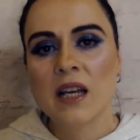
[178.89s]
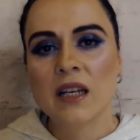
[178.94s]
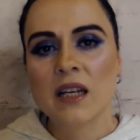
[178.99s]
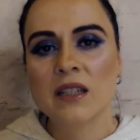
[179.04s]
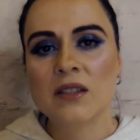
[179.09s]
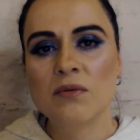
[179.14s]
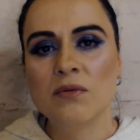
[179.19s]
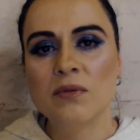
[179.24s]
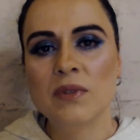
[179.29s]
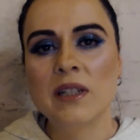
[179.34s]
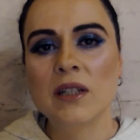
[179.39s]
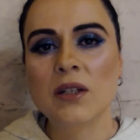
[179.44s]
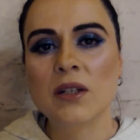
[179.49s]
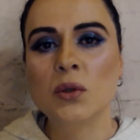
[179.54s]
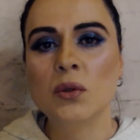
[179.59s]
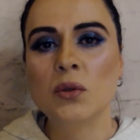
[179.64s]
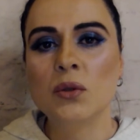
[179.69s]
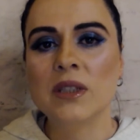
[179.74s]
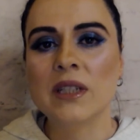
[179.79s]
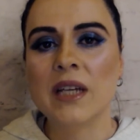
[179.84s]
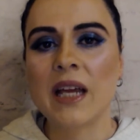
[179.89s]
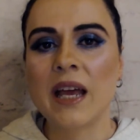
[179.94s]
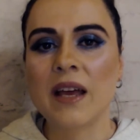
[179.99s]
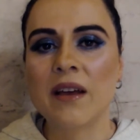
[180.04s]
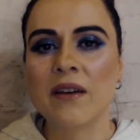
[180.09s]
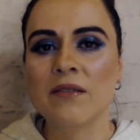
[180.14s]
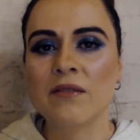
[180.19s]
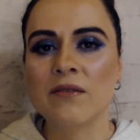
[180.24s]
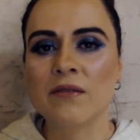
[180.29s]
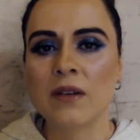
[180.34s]
It's really cool to
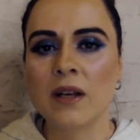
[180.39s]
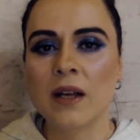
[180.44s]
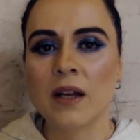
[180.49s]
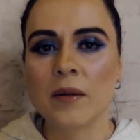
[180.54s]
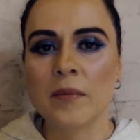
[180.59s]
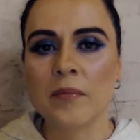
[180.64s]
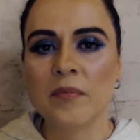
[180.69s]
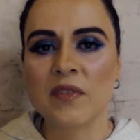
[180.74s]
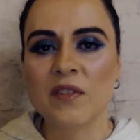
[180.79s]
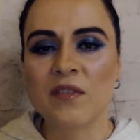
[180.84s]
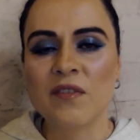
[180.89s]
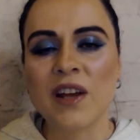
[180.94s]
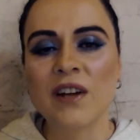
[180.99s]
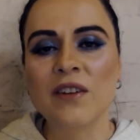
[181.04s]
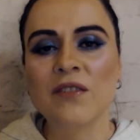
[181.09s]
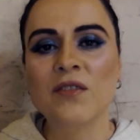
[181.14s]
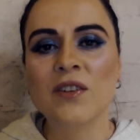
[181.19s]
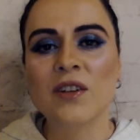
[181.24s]
have fun